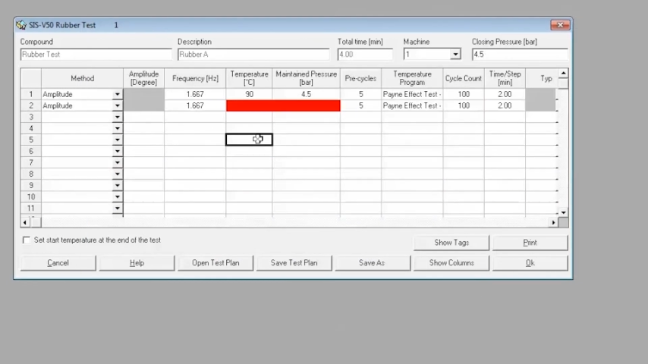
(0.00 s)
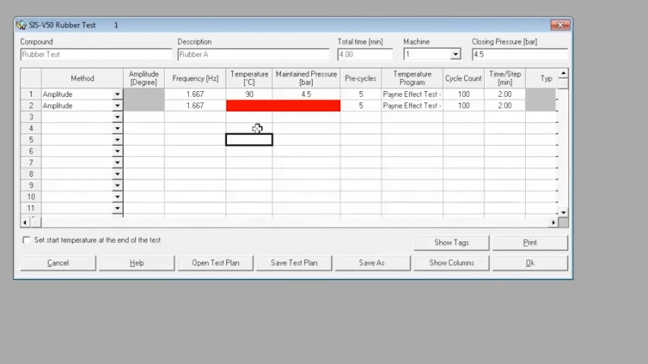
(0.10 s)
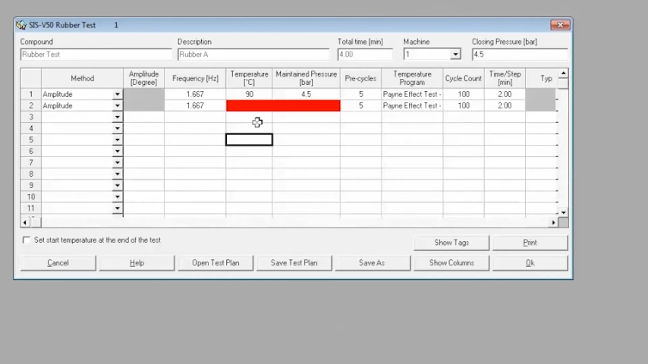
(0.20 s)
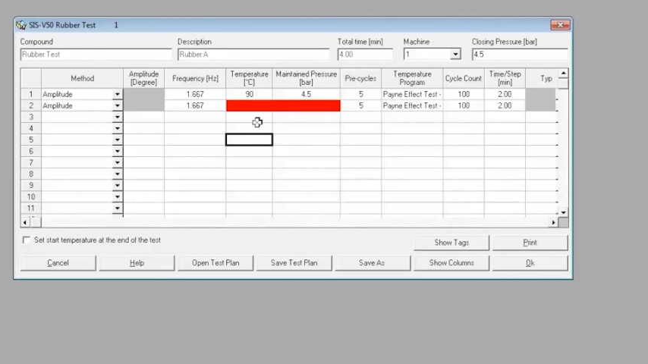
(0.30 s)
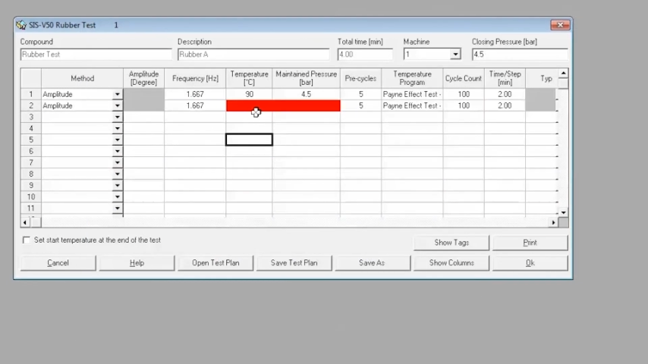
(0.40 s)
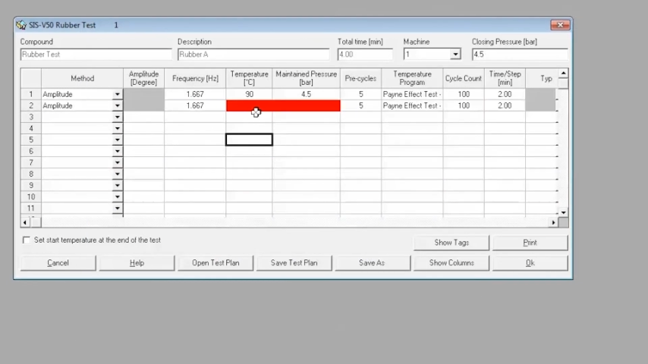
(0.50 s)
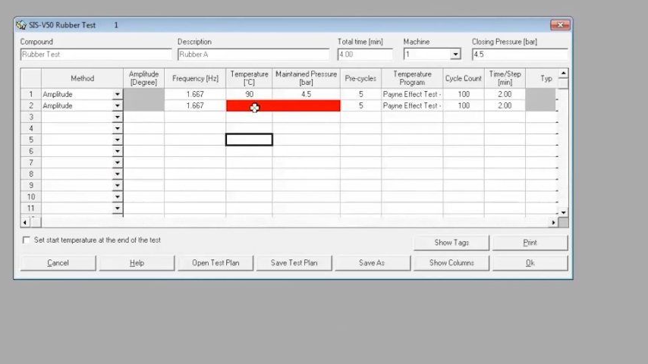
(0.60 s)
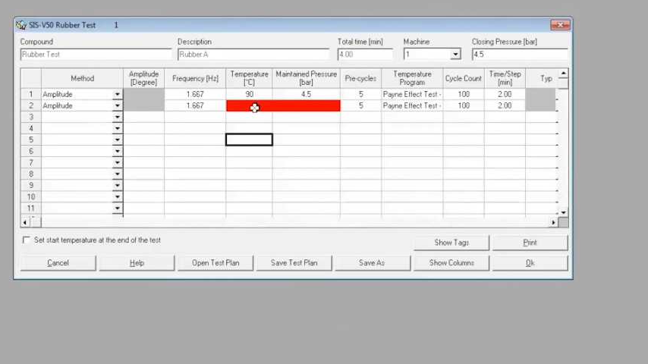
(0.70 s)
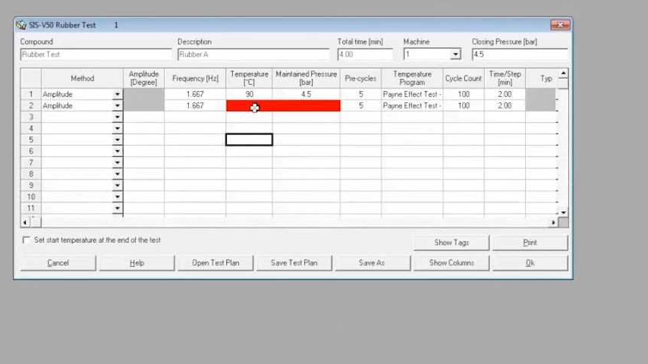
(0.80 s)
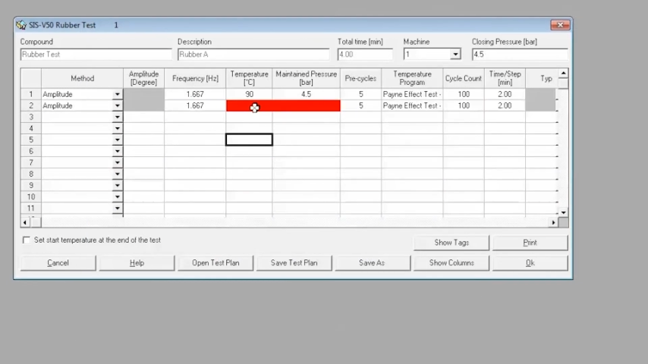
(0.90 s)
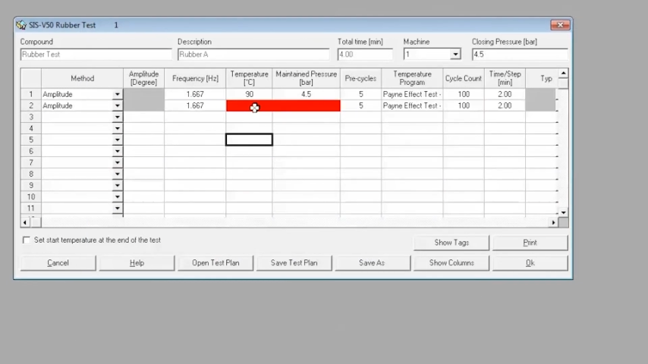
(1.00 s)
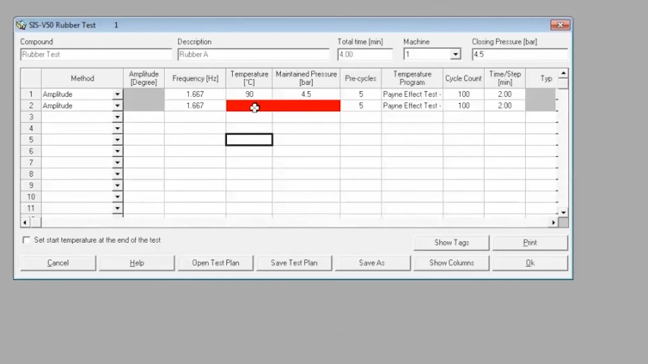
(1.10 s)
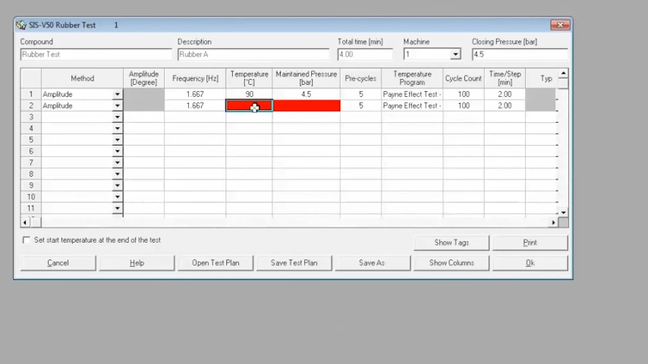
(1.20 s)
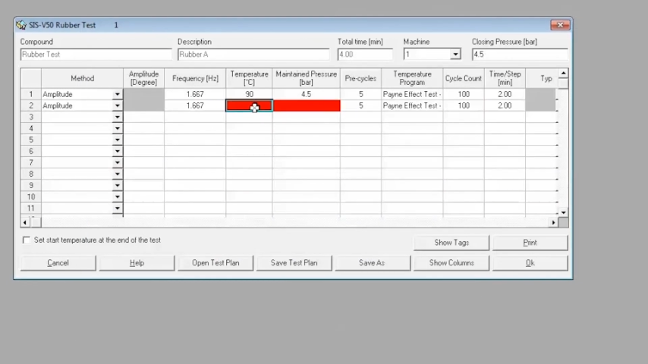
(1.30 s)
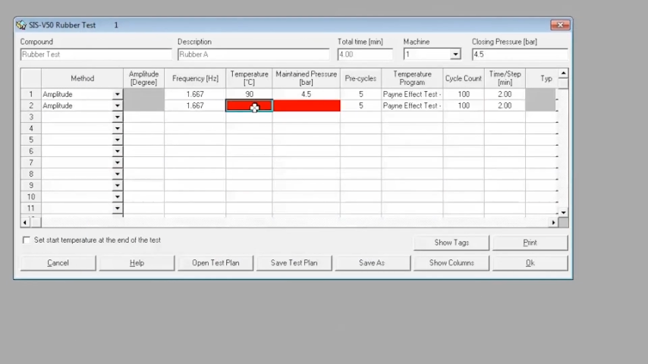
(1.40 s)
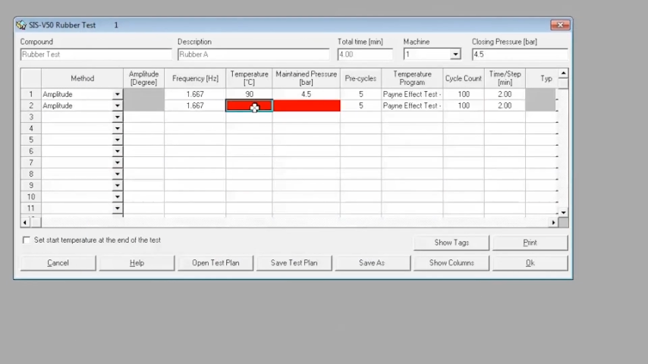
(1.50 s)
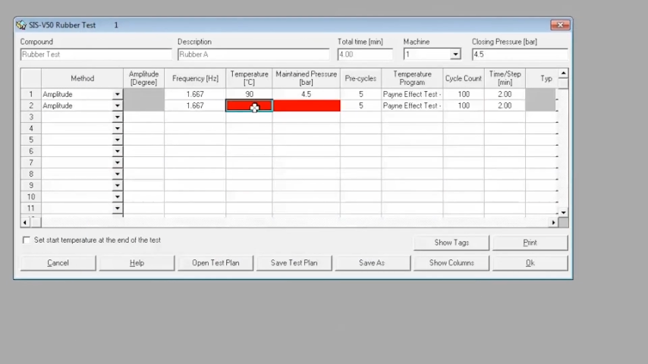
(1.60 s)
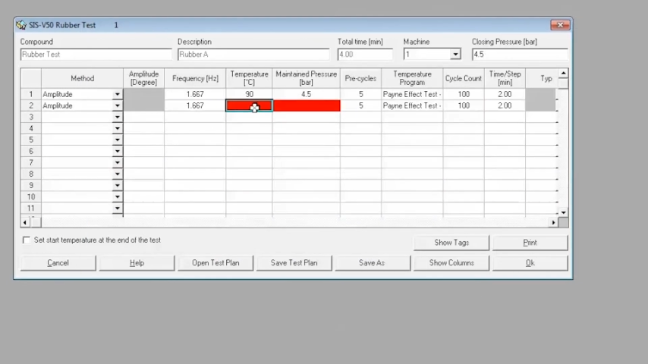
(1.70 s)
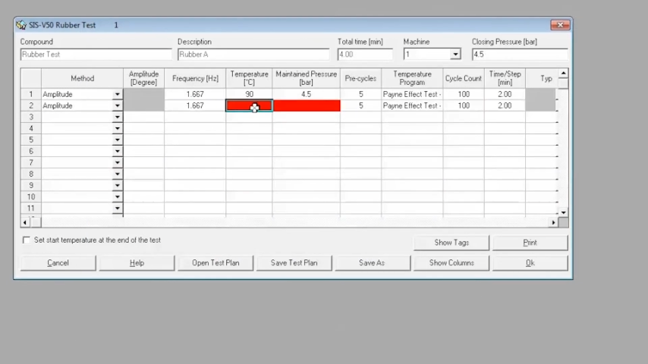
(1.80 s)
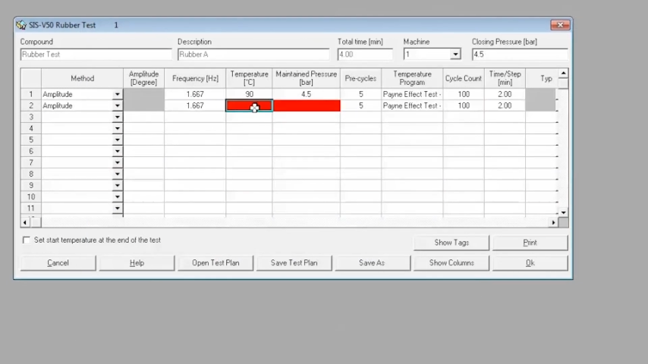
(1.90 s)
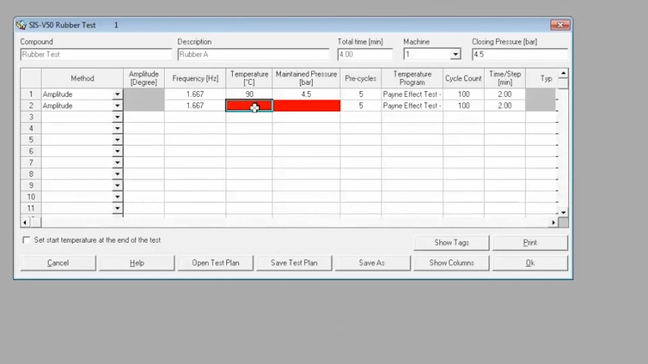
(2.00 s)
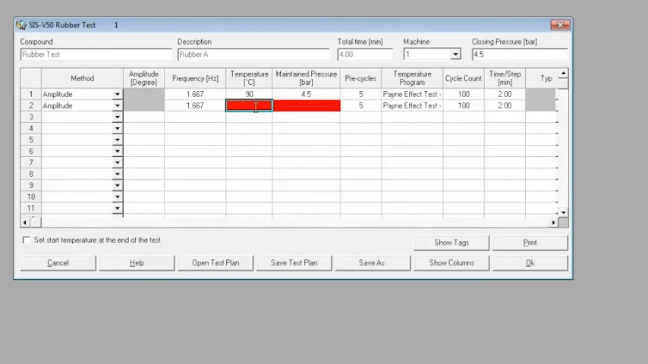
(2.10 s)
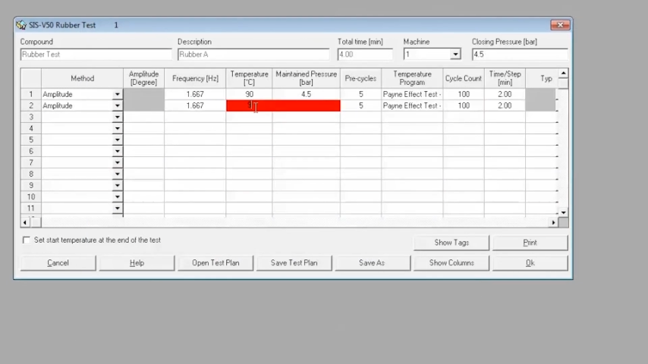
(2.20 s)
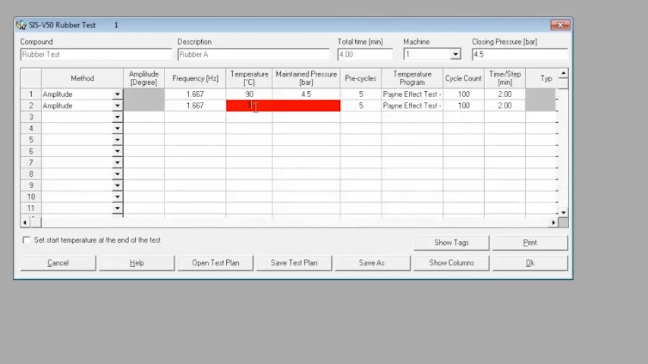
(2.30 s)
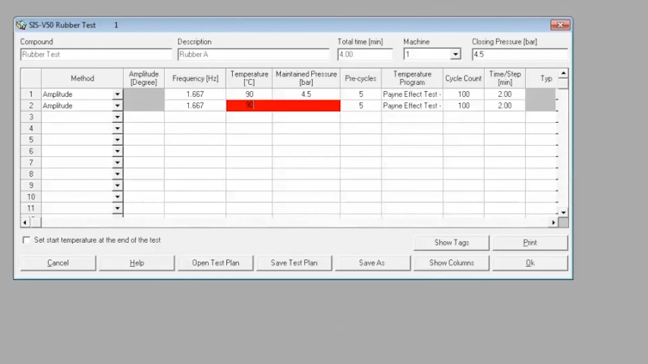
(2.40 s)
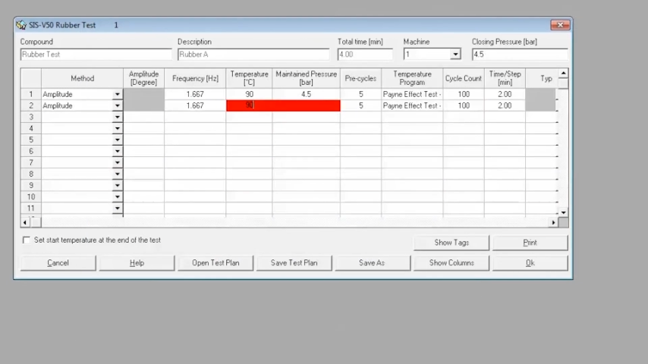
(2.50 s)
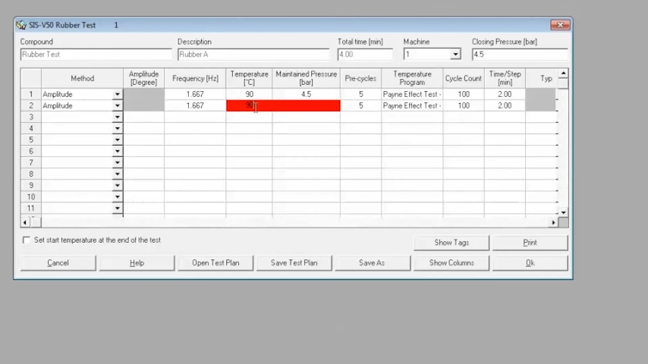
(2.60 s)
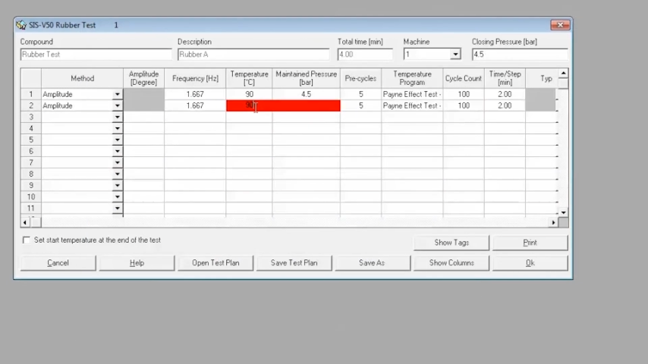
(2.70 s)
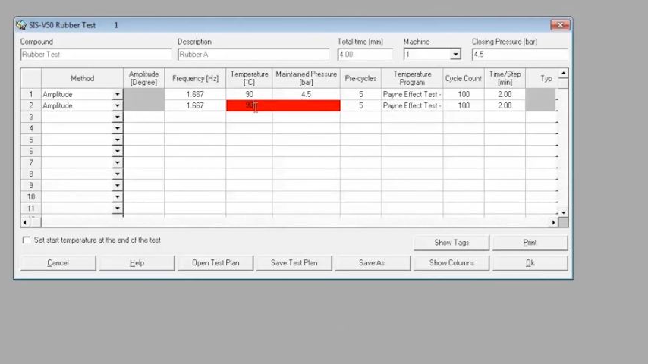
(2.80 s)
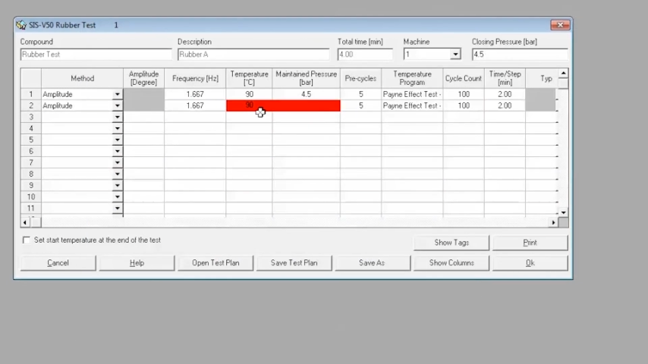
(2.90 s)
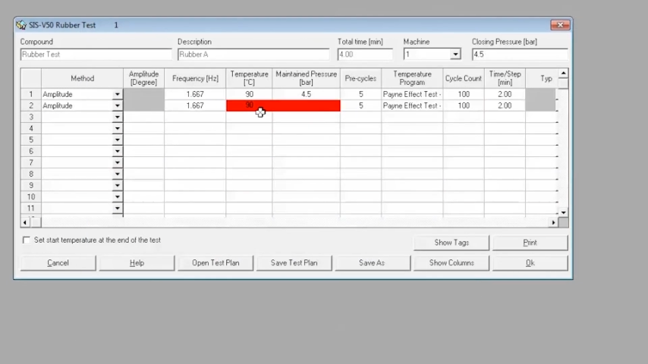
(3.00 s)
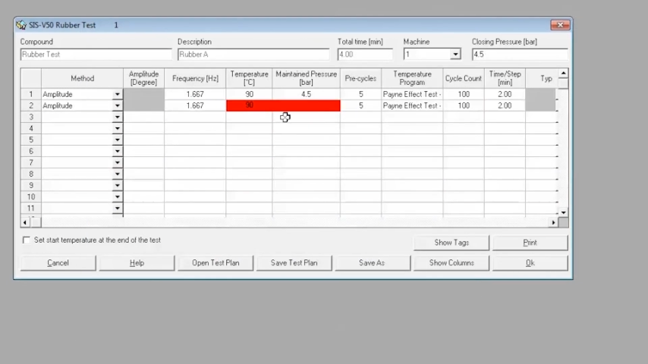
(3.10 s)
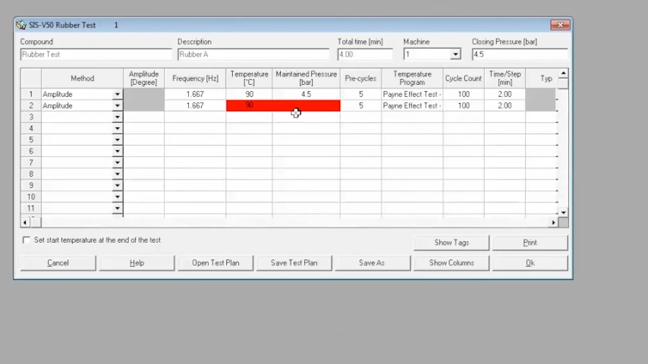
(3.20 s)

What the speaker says: (no speaker visible)